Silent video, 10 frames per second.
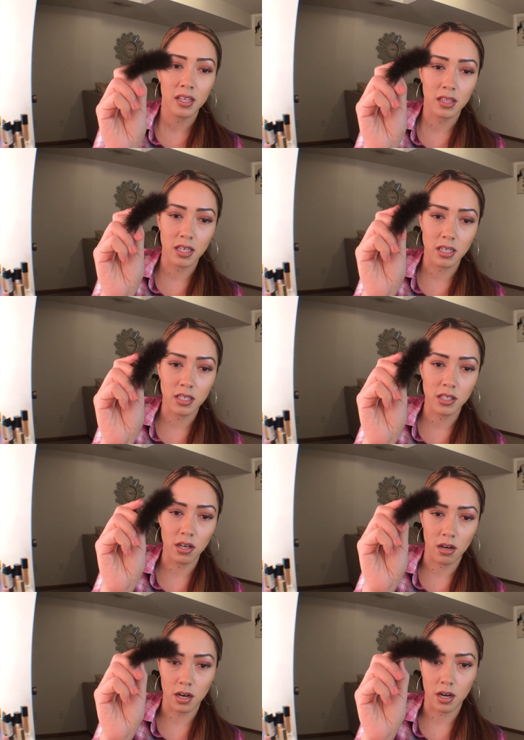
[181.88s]
they
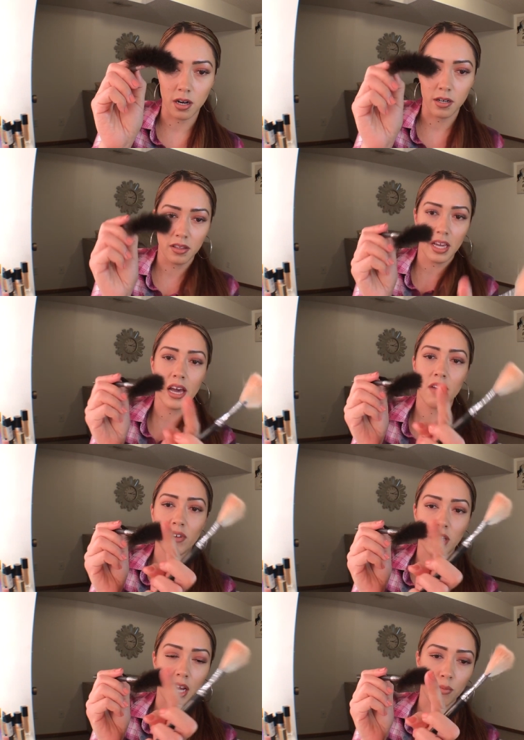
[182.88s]

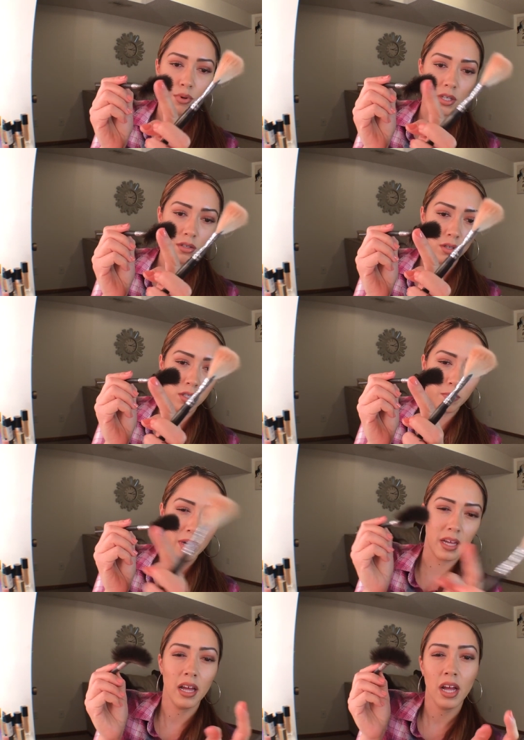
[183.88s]
have a lot of bristles,
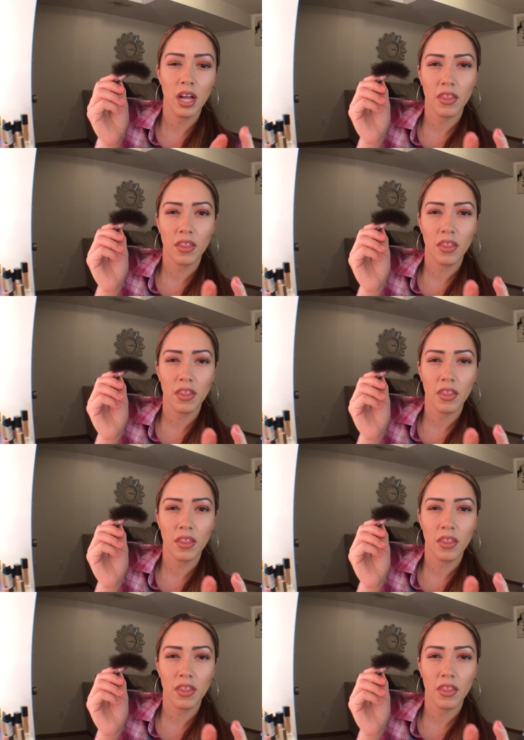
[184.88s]
but